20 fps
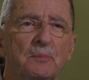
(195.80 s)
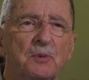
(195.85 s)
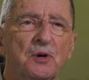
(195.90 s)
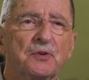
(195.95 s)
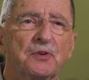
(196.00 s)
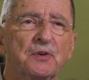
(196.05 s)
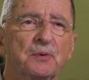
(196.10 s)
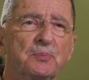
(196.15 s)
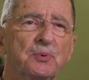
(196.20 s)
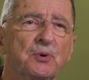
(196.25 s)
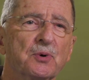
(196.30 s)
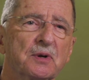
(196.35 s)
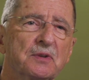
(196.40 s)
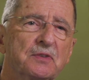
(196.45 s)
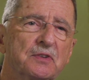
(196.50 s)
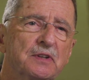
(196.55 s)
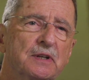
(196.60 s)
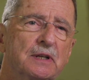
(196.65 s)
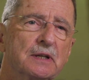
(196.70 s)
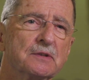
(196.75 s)
the most
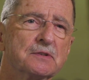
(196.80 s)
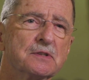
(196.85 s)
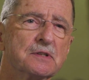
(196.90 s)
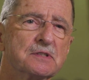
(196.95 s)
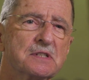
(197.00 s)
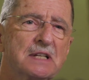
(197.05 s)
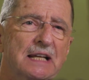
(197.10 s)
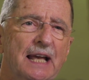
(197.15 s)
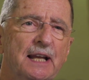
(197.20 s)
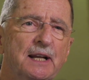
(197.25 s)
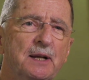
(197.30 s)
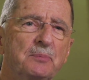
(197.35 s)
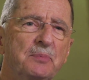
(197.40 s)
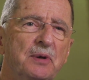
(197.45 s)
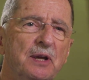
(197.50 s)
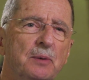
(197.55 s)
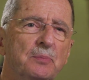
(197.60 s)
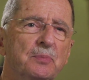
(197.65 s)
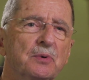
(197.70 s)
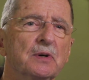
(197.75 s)
important things is getting
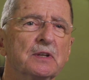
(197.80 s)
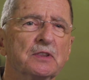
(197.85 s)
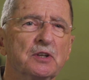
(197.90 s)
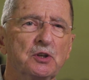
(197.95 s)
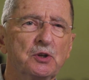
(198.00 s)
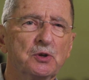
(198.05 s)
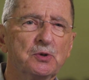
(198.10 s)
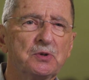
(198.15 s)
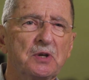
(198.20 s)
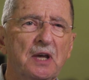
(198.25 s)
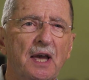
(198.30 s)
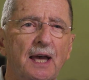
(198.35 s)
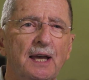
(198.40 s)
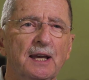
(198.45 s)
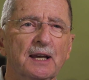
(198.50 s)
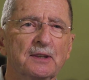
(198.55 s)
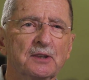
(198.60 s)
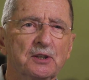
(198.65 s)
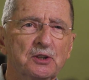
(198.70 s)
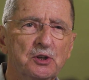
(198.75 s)
people in the
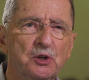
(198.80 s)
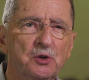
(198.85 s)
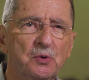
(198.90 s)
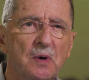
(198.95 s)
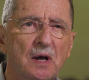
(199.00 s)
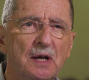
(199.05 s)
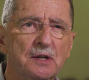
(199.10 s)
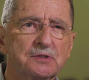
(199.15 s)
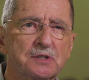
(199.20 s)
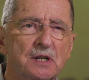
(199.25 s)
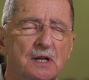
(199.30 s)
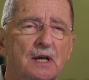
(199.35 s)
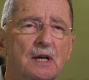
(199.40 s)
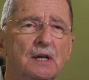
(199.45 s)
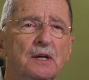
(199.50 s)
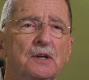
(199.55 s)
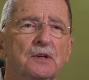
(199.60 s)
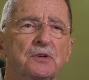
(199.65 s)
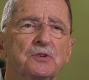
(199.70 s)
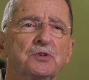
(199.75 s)
UK and the US
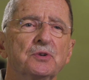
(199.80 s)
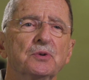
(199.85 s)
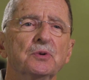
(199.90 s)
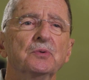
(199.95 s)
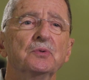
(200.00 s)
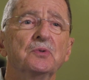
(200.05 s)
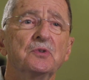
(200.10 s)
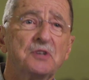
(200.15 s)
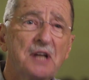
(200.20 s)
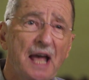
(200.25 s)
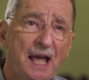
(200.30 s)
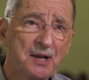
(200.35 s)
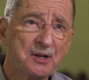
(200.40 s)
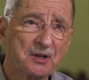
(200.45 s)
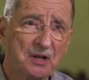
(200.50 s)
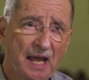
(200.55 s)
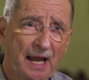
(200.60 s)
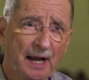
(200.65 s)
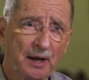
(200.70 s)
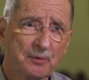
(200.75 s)
to
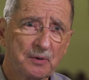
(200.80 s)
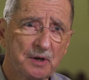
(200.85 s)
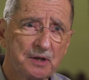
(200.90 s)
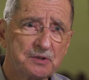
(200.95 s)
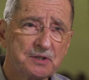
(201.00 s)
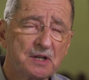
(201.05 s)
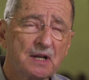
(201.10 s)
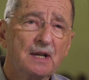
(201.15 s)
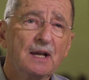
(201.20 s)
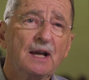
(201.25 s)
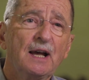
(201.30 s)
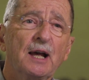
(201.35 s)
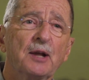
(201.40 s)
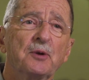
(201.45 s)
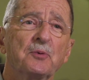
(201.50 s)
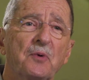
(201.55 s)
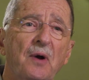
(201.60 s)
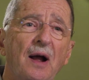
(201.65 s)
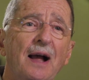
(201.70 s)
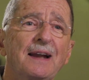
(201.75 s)
take language.
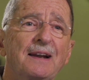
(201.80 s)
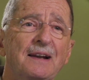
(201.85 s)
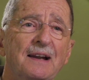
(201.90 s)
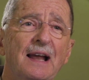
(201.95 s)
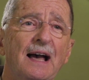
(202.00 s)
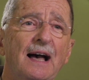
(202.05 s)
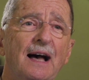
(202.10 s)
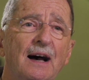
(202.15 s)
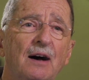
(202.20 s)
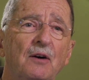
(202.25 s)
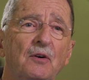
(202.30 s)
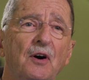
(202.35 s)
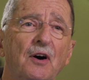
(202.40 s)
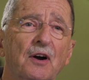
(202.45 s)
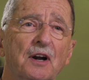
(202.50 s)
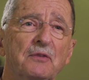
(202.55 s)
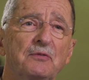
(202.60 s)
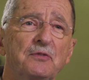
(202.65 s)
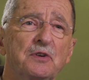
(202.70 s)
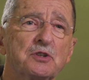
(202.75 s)
And right now,
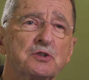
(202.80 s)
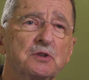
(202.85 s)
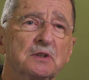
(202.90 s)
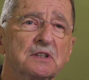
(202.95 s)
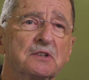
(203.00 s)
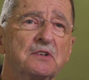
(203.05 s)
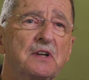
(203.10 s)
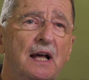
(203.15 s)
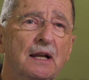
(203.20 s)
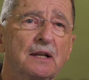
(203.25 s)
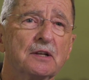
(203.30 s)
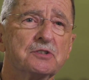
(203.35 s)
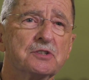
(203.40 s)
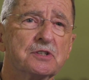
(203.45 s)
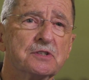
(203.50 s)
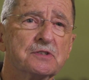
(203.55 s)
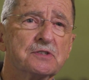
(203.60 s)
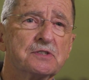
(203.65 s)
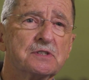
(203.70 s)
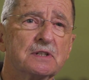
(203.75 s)
artificial
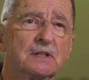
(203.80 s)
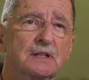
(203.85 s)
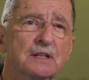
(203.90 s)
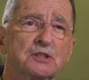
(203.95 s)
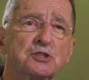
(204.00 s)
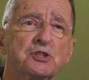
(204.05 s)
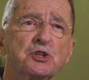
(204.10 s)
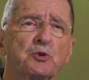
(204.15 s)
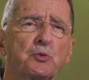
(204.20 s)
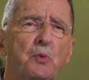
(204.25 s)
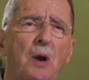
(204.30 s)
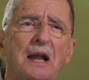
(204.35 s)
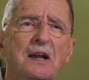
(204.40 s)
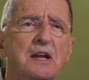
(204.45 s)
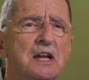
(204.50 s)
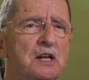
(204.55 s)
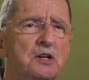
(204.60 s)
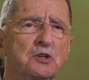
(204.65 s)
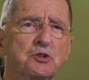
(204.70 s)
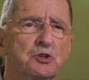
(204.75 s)
intelligence is
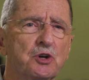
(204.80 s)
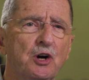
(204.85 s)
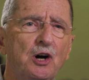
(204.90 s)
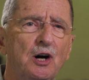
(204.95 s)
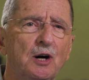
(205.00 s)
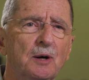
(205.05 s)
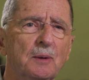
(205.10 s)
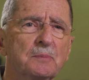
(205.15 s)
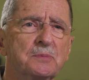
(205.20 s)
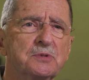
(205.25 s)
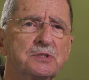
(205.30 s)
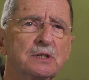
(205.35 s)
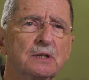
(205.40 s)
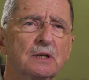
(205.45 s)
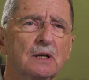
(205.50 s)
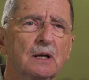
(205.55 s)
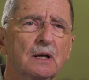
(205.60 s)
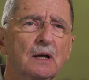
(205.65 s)
threatening jobs